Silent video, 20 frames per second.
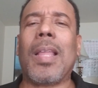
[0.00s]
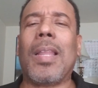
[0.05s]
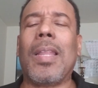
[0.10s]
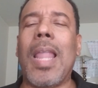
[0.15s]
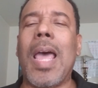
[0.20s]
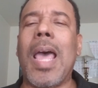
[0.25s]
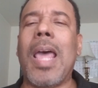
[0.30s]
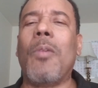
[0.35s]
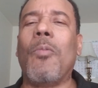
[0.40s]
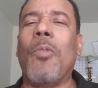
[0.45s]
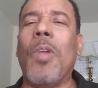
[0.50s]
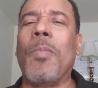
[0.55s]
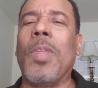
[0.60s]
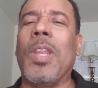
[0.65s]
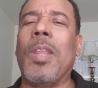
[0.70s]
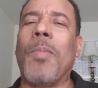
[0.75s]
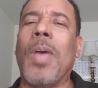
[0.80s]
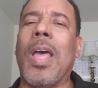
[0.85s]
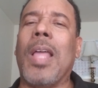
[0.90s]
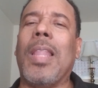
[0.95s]
a lot of
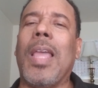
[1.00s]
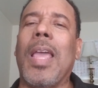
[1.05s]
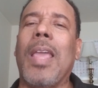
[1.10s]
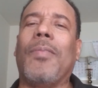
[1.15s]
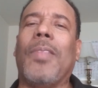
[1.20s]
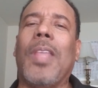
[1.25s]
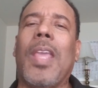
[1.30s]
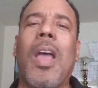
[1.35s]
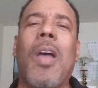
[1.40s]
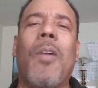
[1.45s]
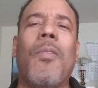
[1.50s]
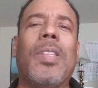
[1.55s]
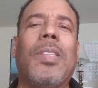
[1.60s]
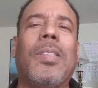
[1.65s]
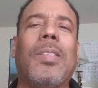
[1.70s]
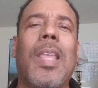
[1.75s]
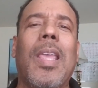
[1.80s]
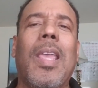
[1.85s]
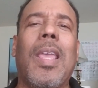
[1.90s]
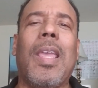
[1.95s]
women in my life, they always
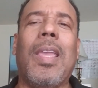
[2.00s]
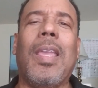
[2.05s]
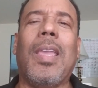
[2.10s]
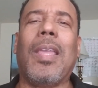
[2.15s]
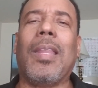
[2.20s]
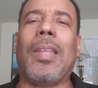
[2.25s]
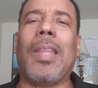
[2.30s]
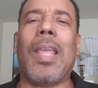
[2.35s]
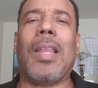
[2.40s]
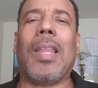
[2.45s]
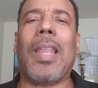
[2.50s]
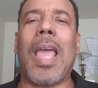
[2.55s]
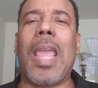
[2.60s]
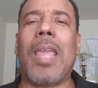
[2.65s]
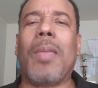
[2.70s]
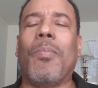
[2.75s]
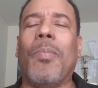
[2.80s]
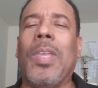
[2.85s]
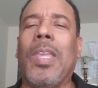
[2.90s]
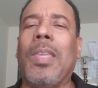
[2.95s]
say they
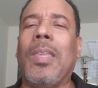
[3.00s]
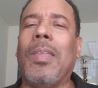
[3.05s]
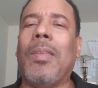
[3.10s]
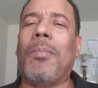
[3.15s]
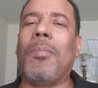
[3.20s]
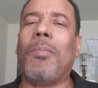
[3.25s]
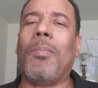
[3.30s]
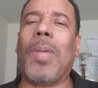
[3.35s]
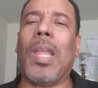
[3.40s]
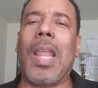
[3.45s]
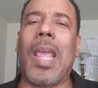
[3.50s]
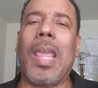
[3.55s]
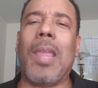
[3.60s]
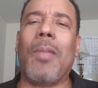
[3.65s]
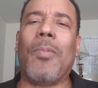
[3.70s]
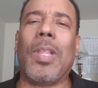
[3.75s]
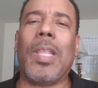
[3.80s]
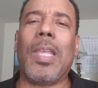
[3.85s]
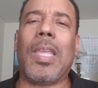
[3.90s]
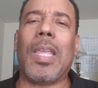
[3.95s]
like me, but I
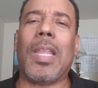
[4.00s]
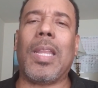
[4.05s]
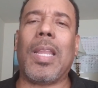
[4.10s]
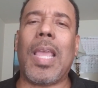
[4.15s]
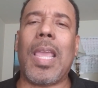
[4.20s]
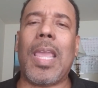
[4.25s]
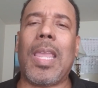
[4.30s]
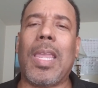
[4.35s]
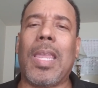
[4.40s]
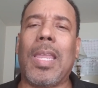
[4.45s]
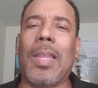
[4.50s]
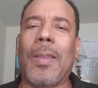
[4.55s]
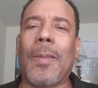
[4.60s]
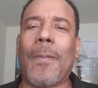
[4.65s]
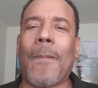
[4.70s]
ain't really getting laid.